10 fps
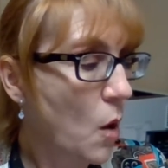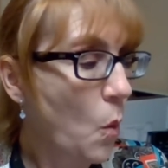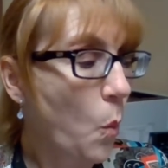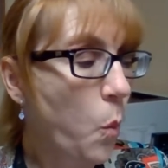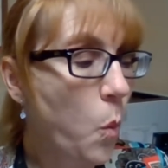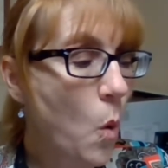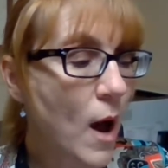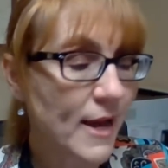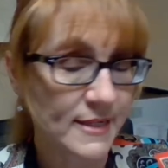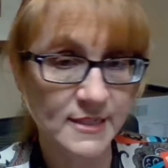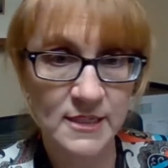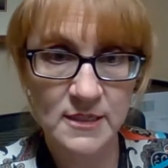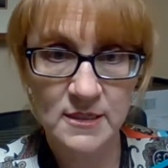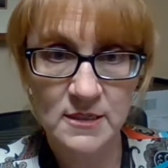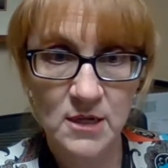What
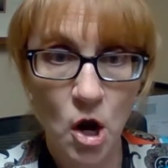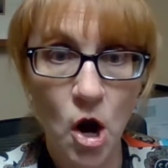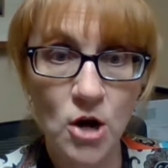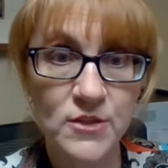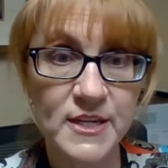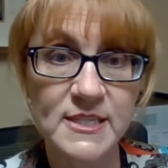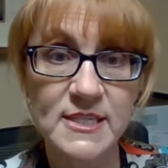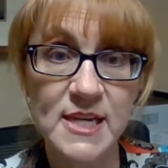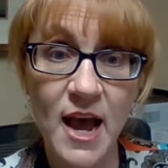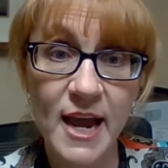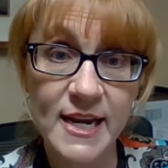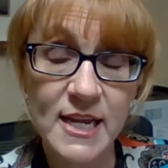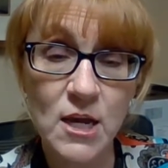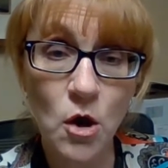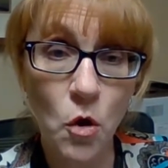are the
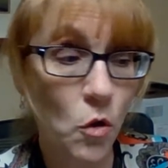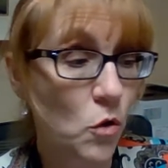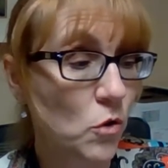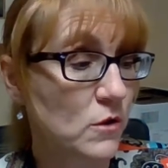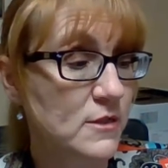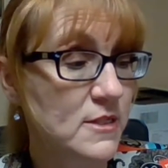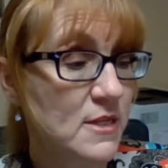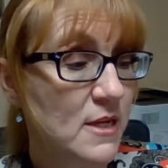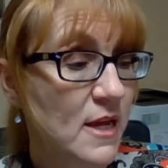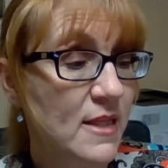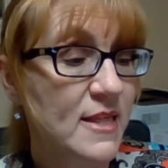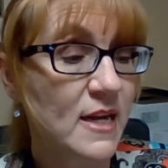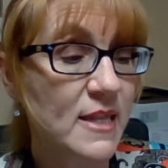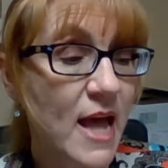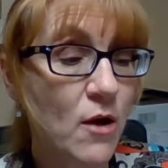tiny holes that
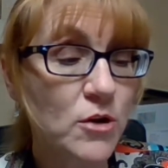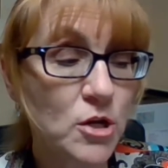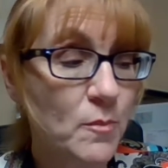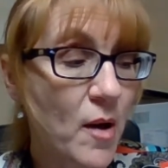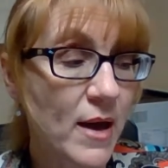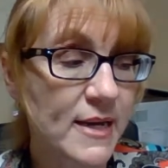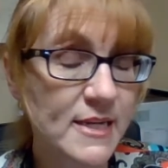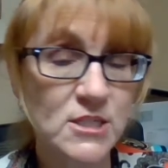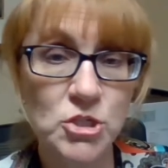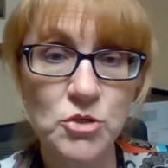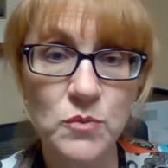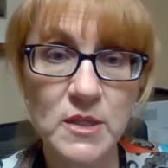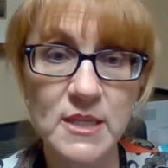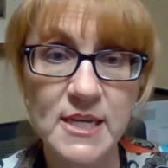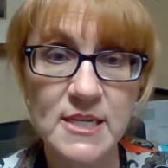allow your body to
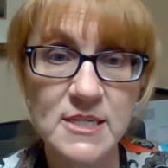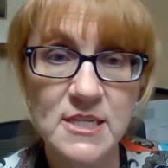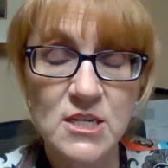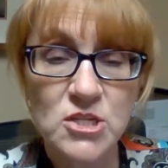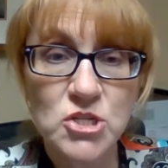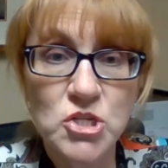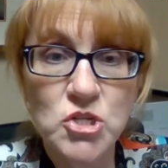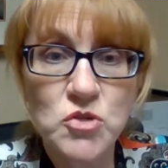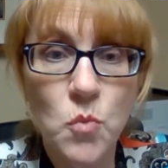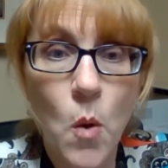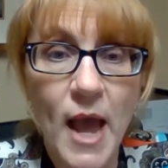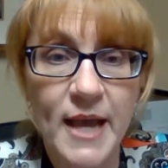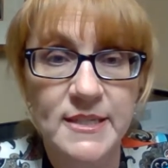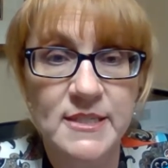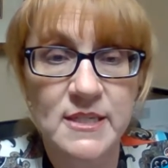release
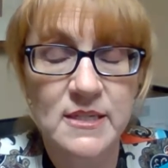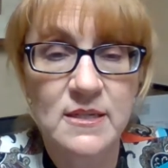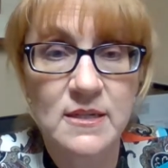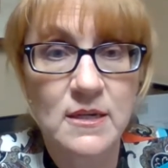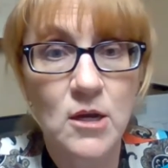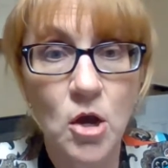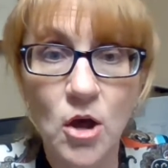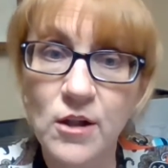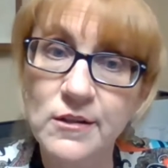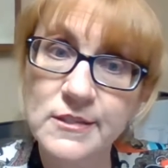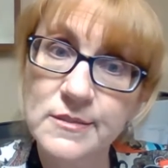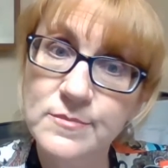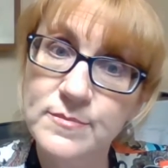sweat called?